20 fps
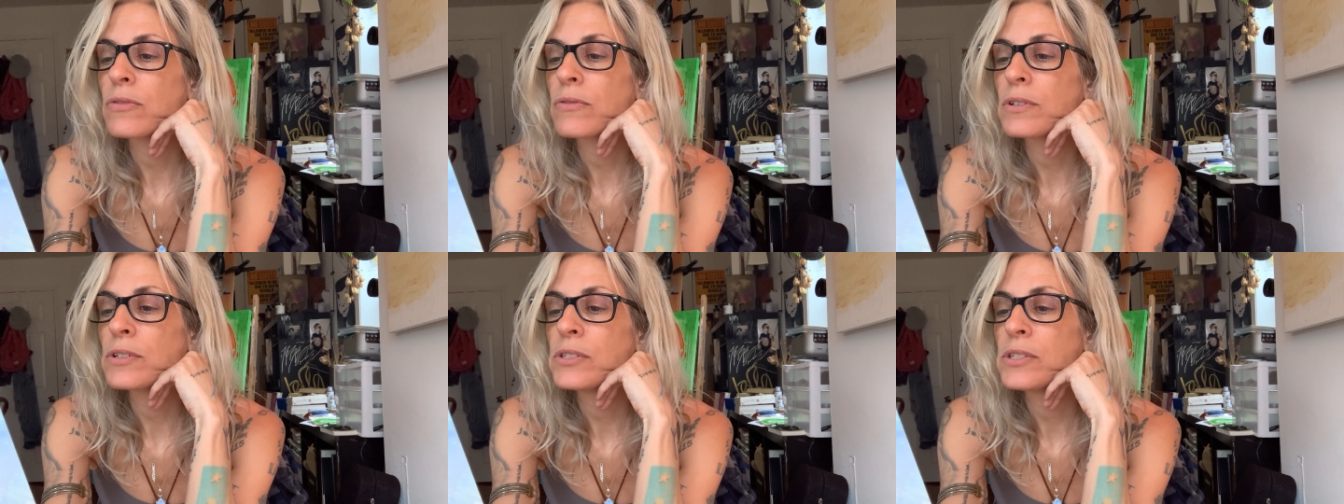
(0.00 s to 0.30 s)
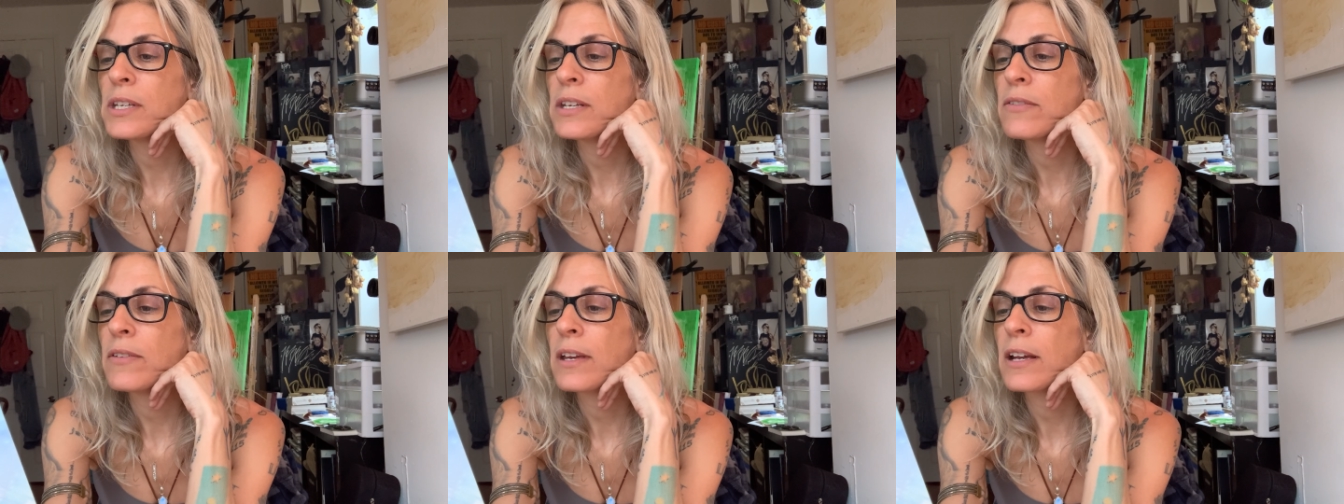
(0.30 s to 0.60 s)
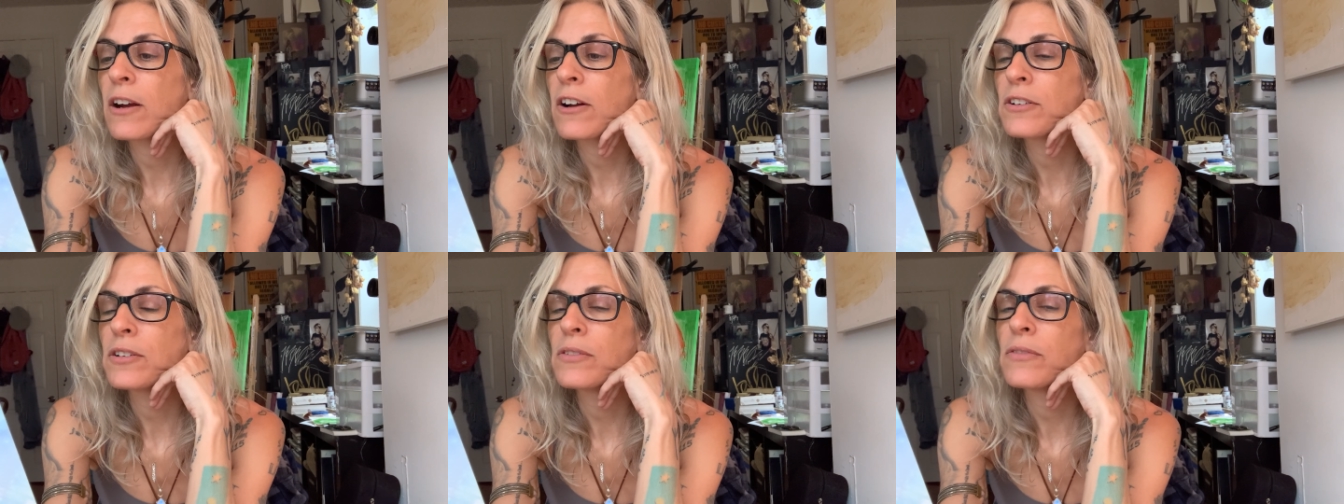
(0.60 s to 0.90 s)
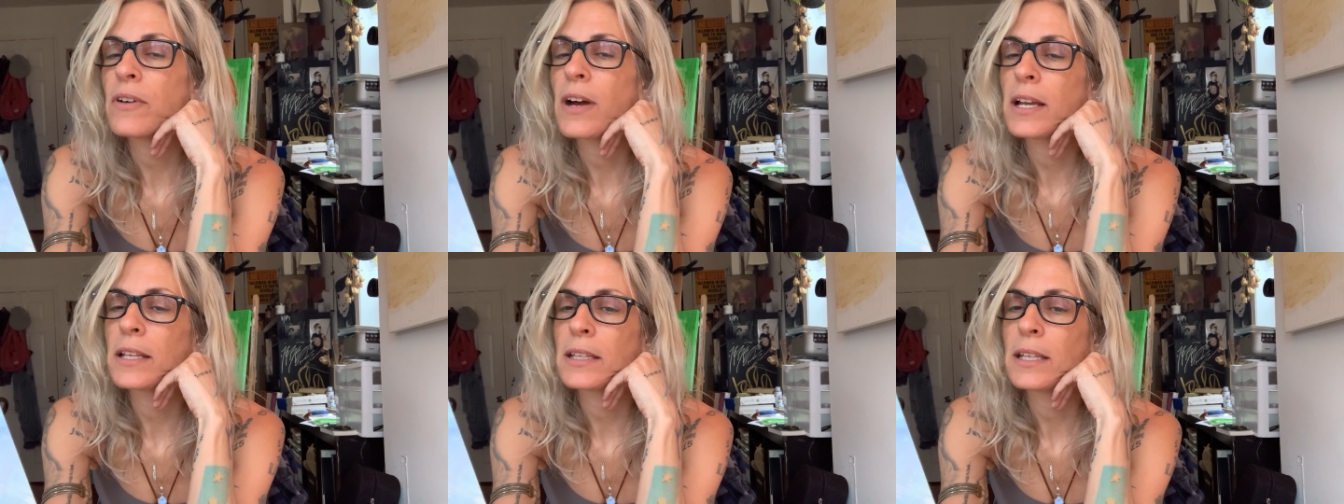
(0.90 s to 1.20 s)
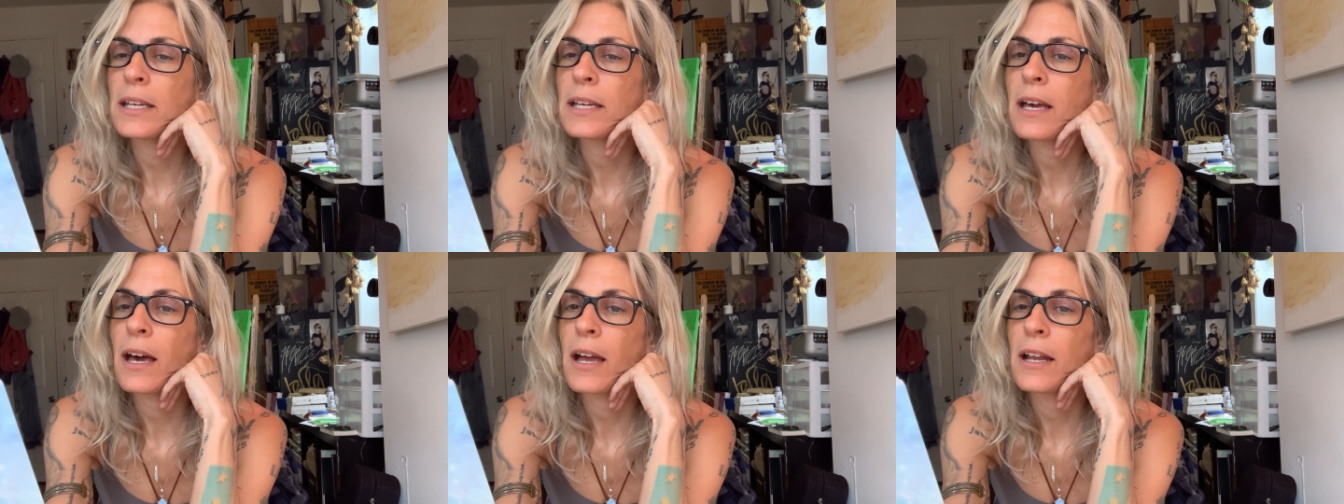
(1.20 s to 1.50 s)
receiving are
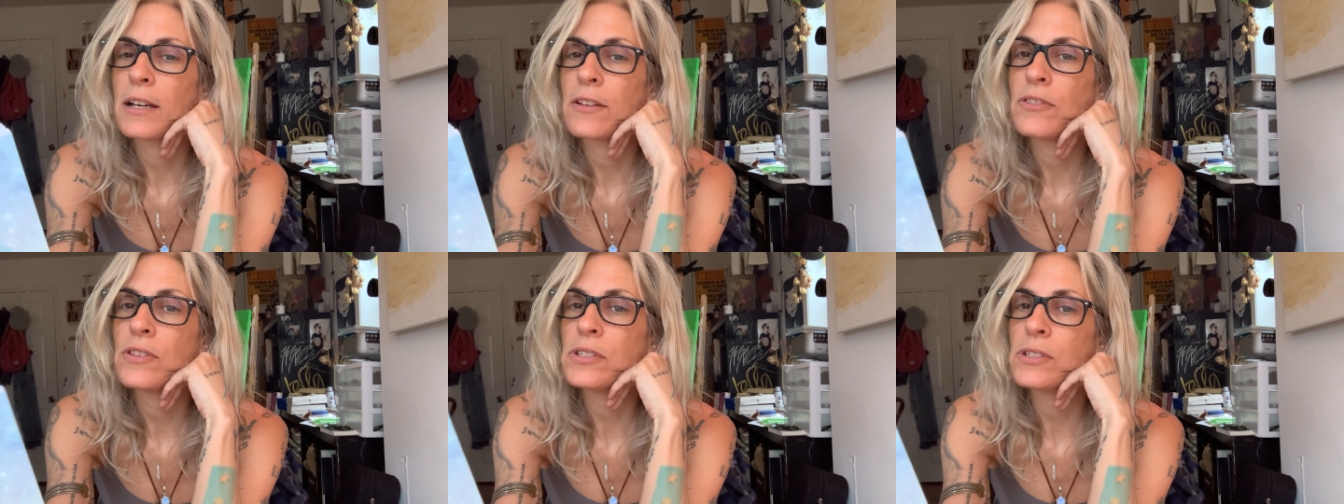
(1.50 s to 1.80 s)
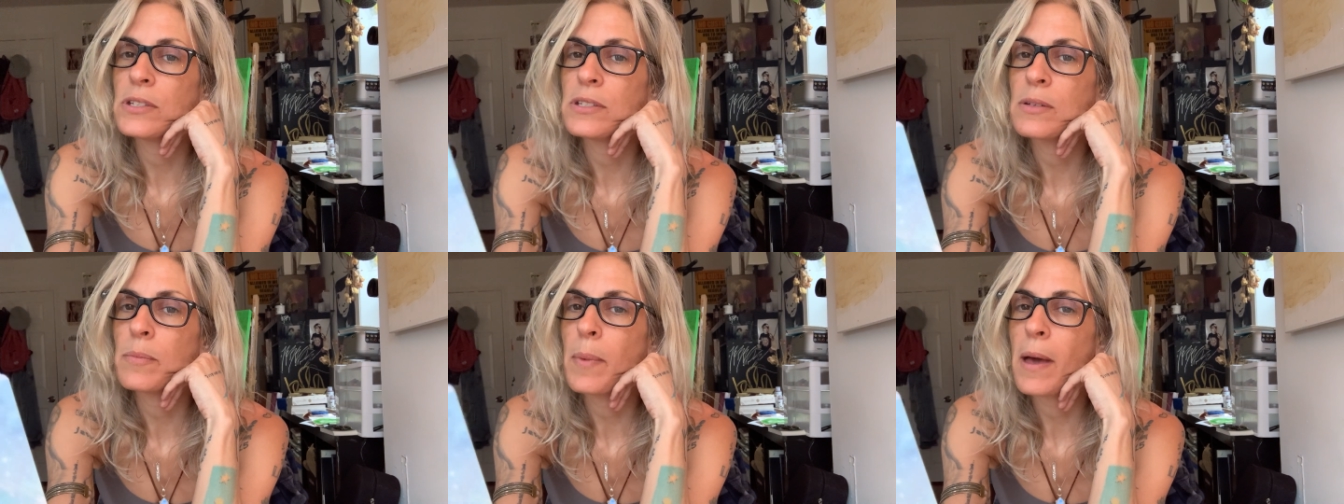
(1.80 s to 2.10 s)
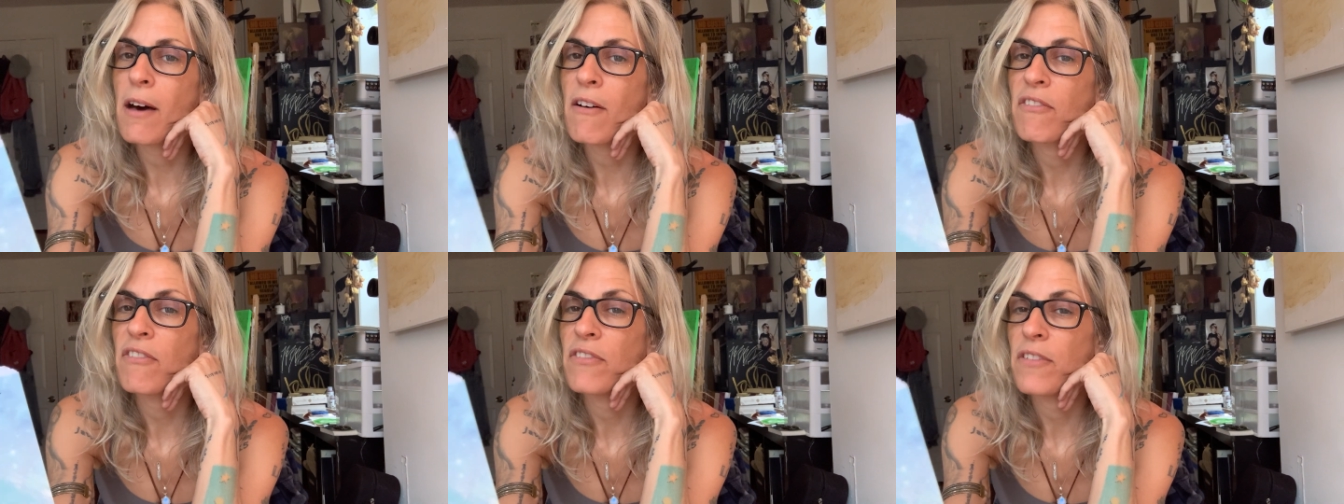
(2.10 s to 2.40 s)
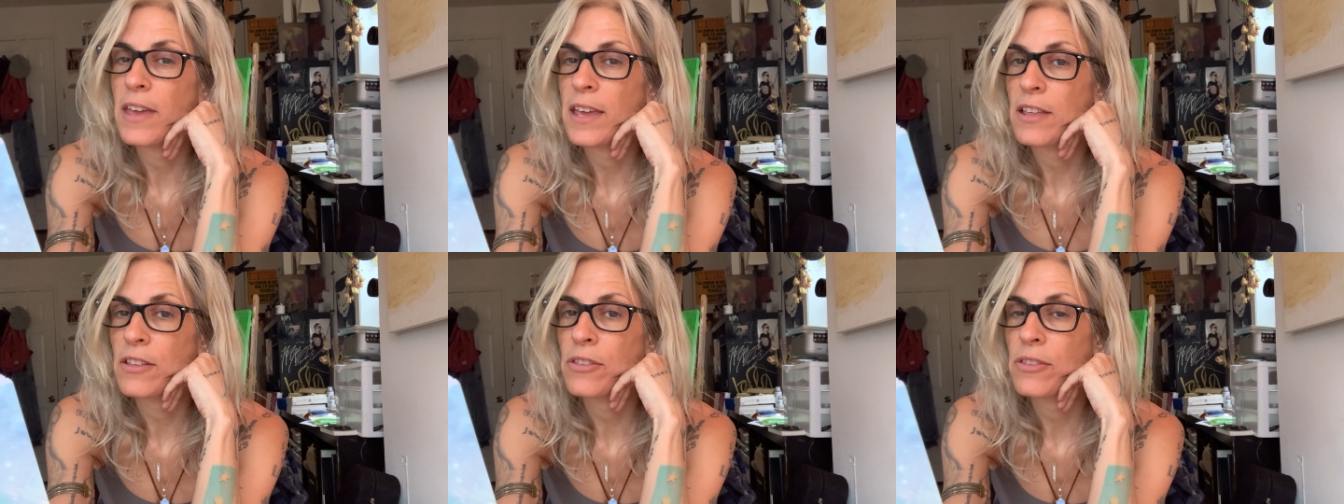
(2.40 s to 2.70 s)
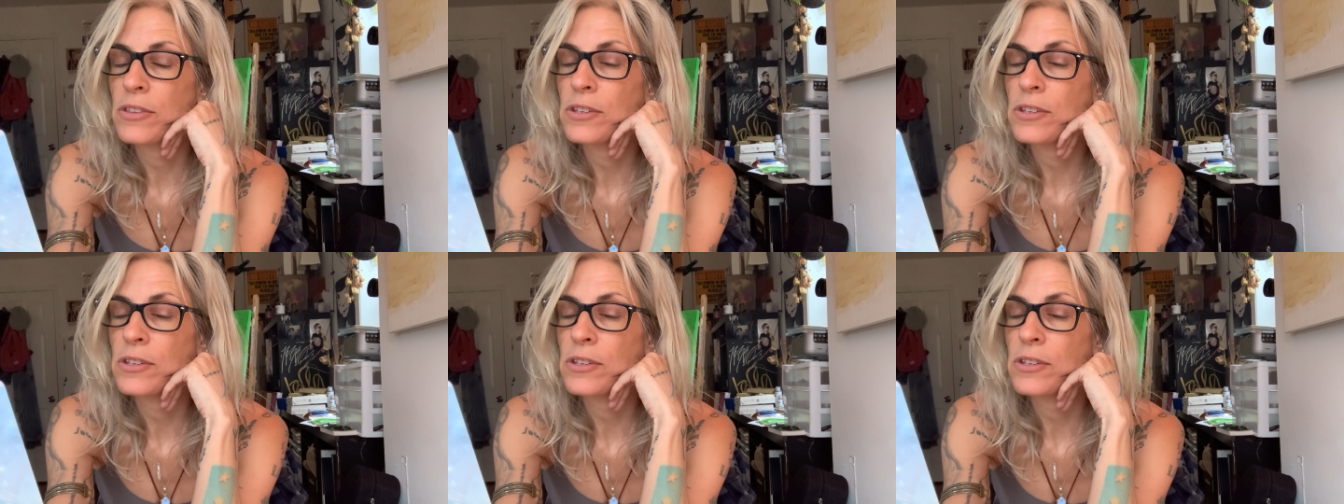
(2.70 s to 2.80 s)
divinely guided. This is about faith.